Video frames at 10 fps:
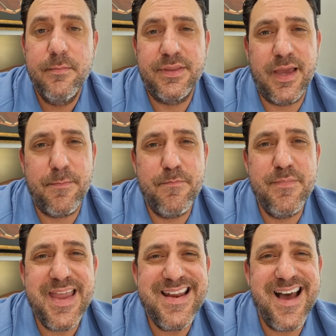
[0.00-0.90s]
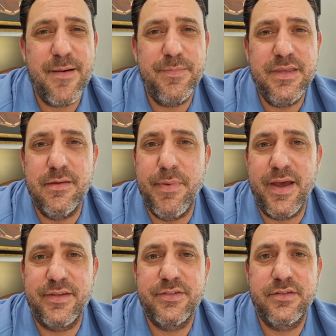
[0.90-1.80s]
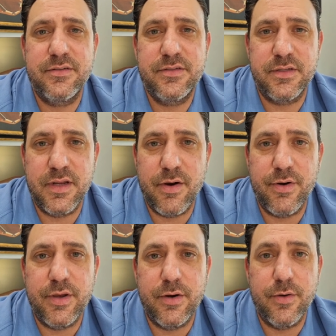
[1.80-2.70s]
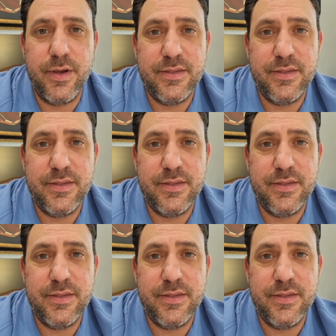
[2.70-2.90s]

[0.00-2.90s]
But that may not be the best scenario.